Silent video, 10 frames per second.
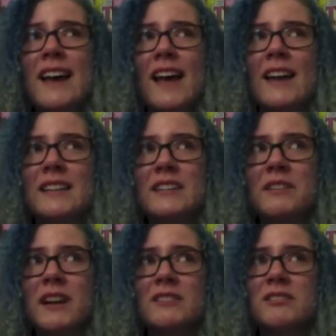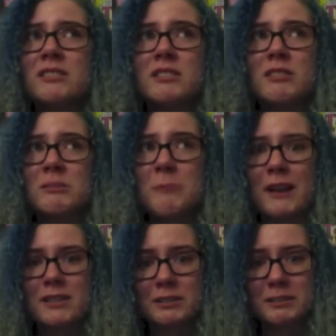you guys are so
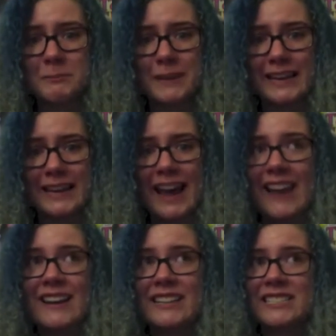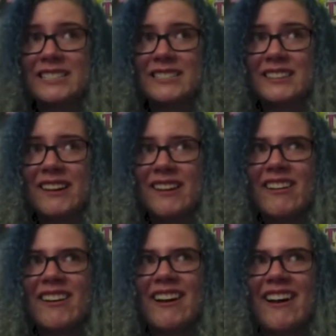special to me, and
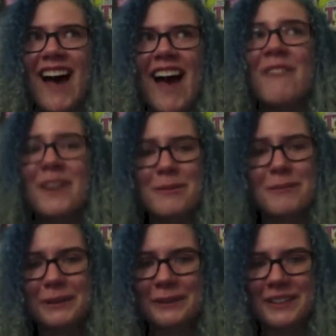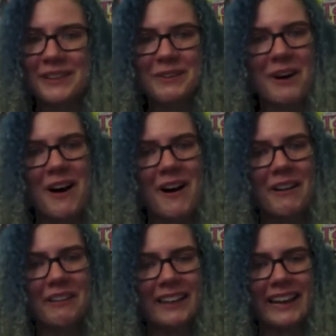I want to be with you
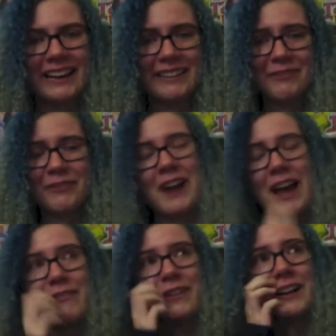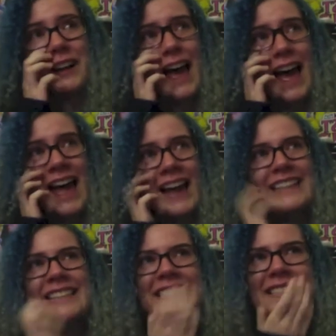all, like, forever,
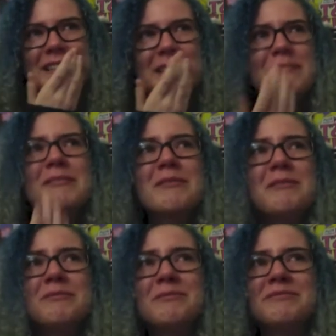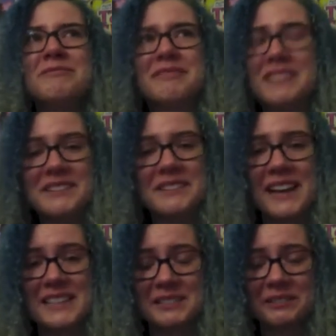and you
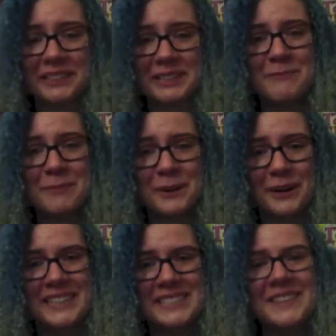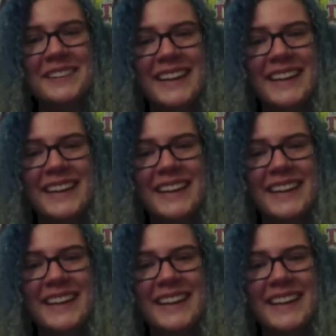guys are really important to me.